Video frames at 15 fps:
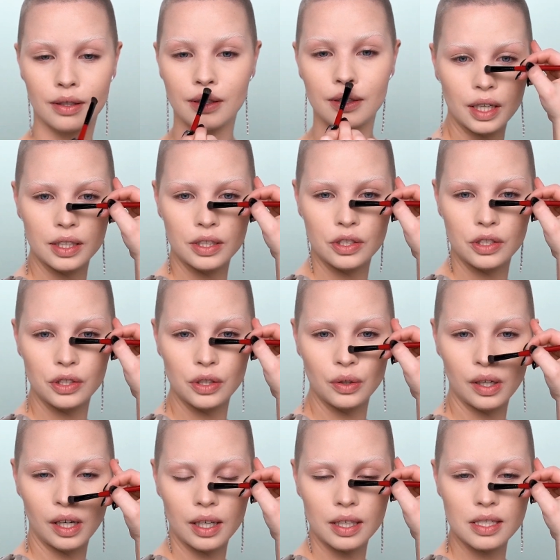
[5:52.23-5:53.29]
I do
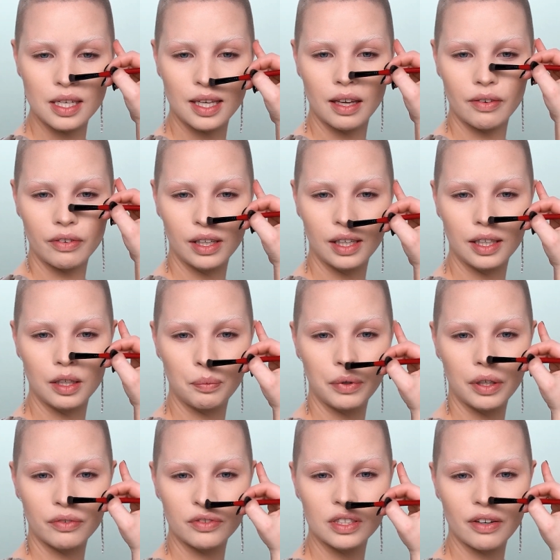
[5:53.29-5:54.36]
like to give a little
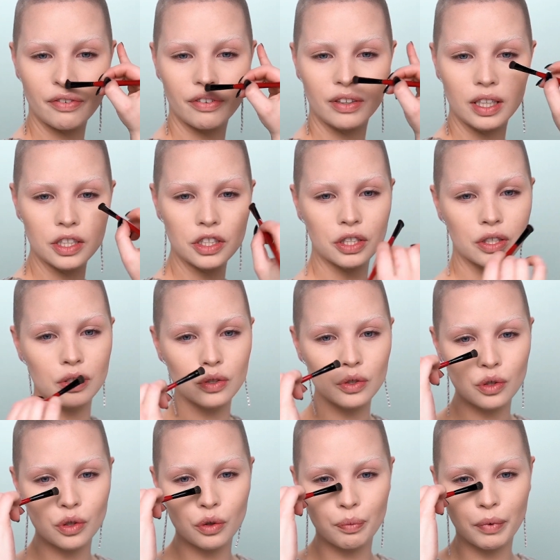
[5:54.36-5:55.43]
bit of definition
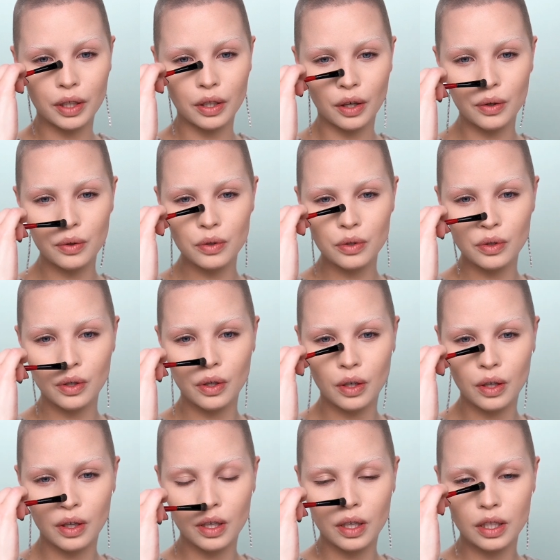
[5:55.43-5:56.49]
to my nose,
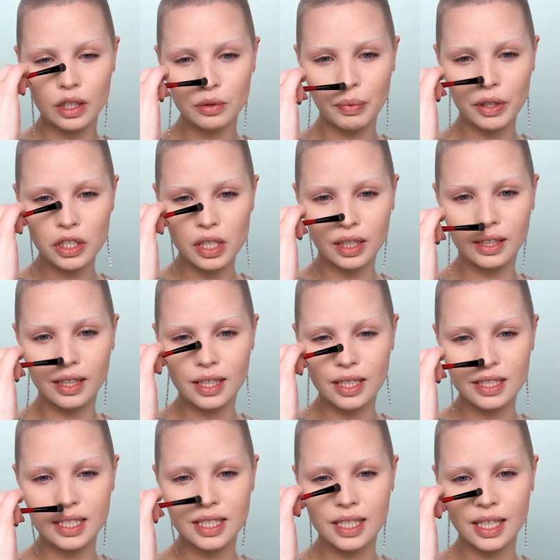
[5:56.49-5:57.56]
especially the
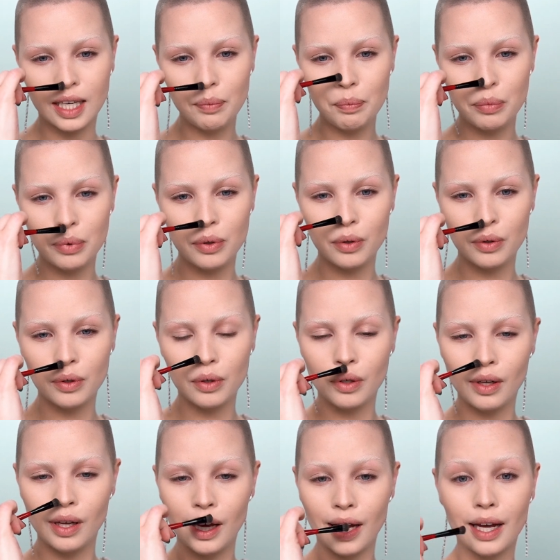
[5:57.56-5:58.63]
tip,
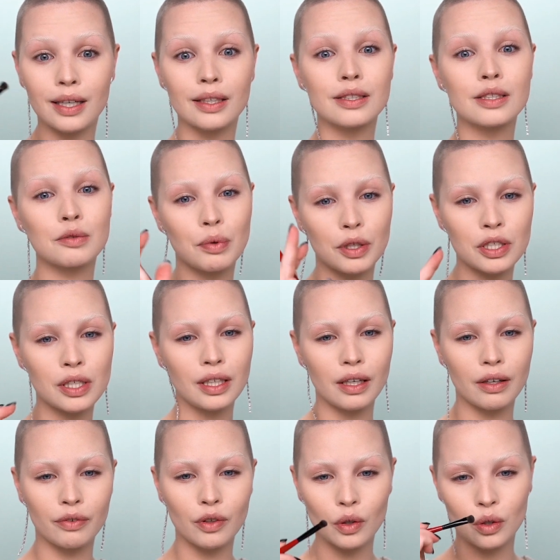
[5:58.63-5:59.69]
and especially
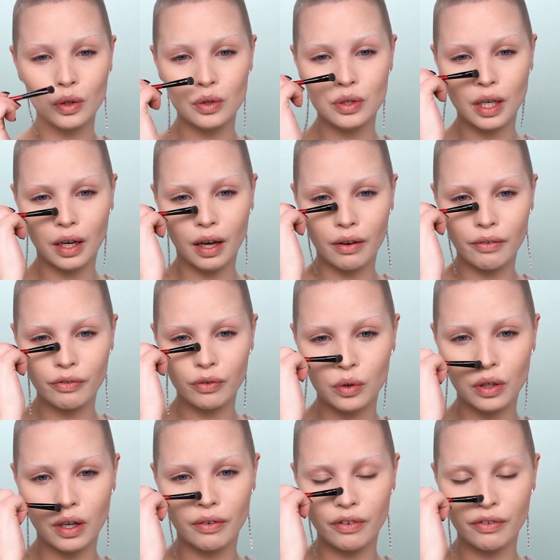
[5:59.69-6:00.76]
if you're using a
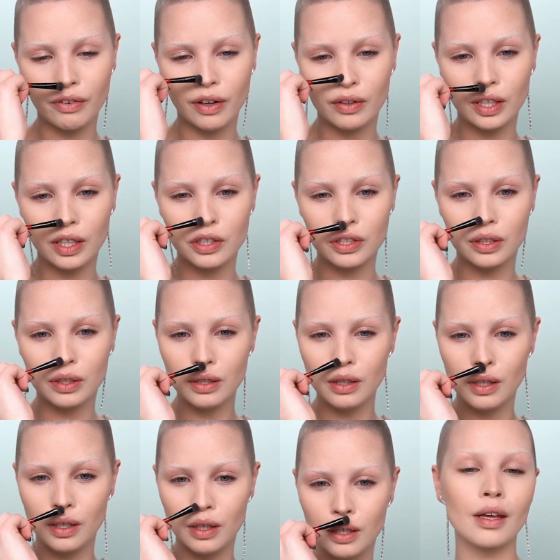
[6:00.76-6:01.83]
cover foundation.
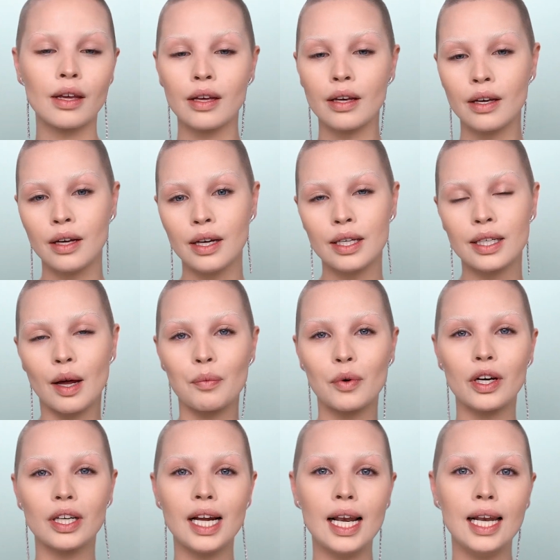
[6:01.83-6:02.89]
Now I'm
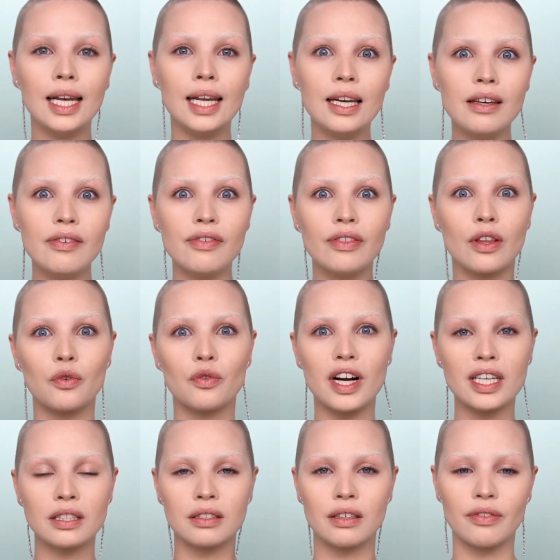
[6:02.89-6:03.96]
going to leave the
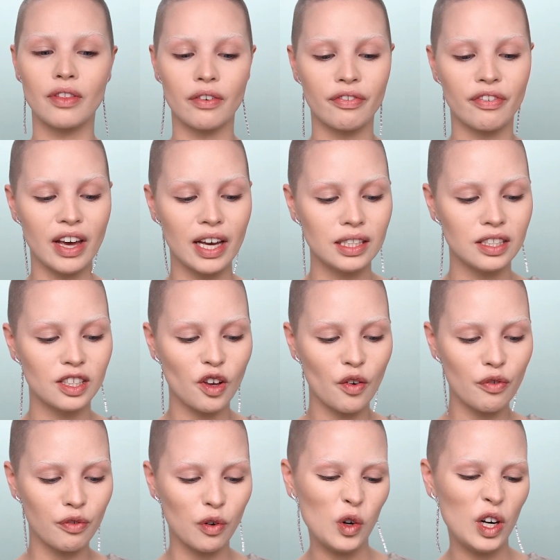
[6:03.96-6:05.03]
rest of the face
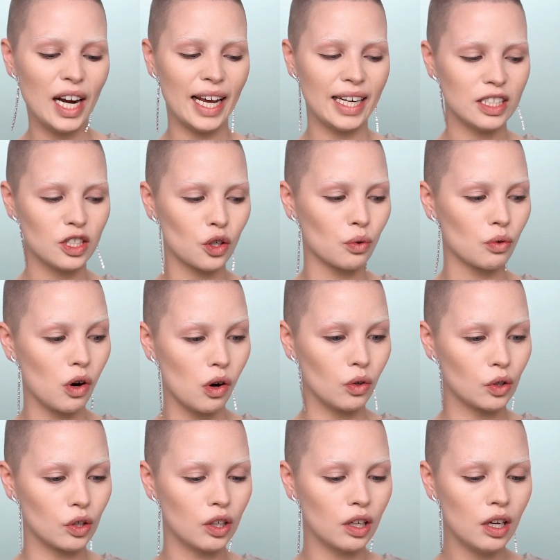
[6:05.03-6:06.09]
for later
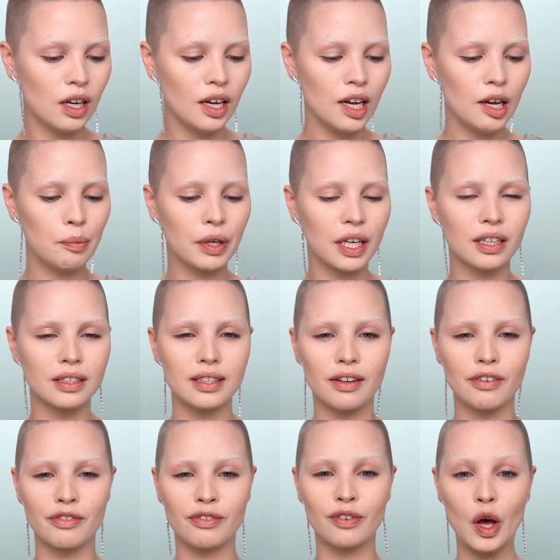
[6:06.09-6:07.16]
on, because I
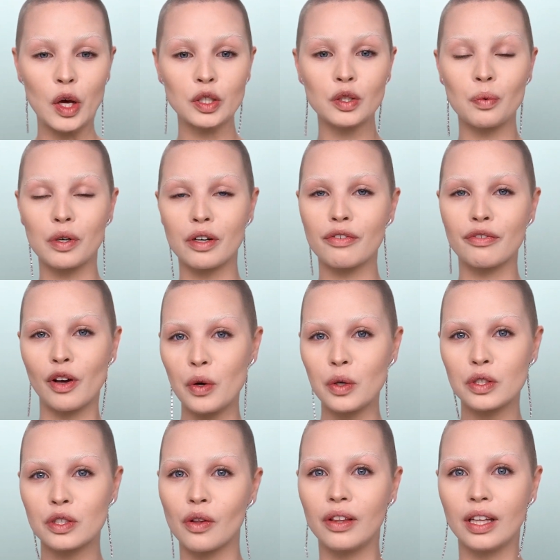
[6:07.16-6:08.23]
first want to
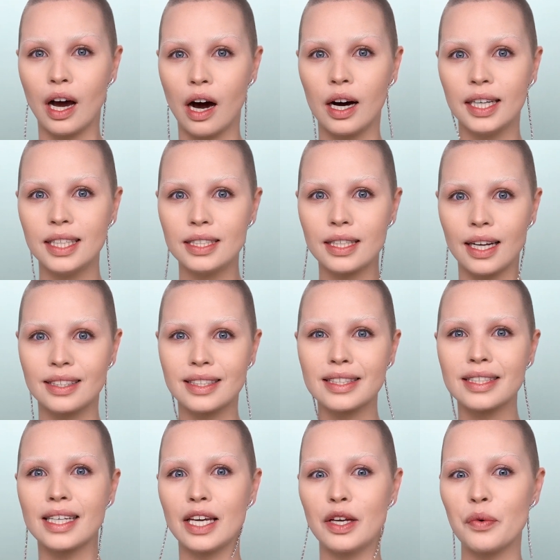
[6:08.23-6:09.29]
focus on the eyes and
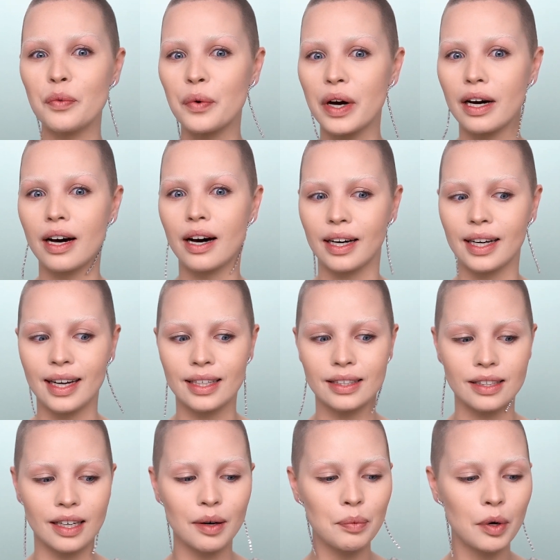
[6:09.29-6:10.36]
see where I
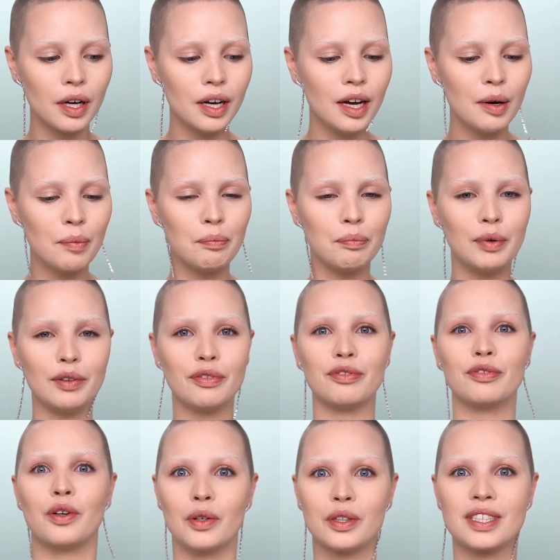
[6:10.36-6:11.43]
end up
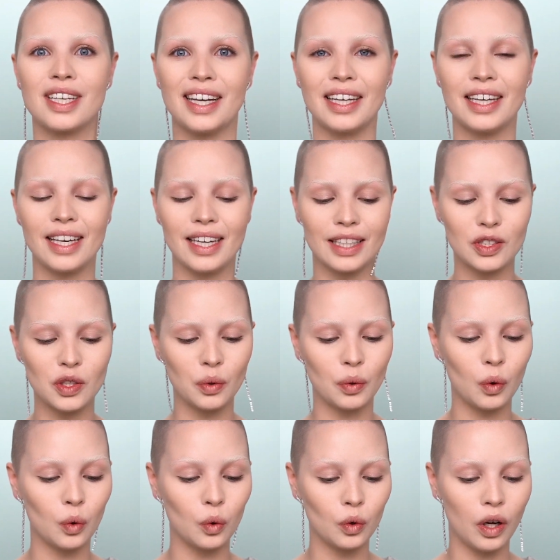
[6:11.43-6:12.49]
before taking it to
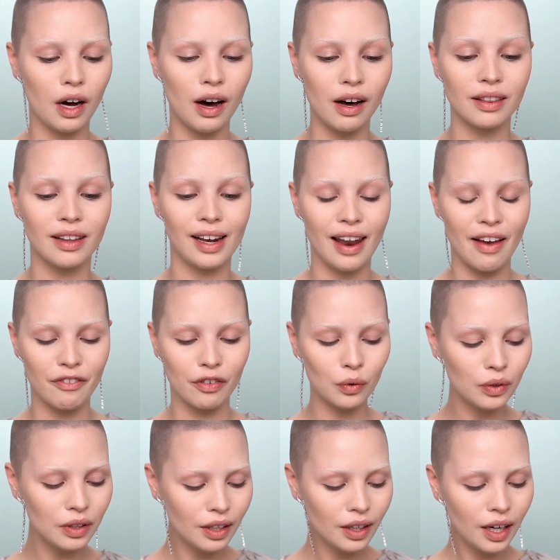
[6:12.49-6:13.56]
a whole other level.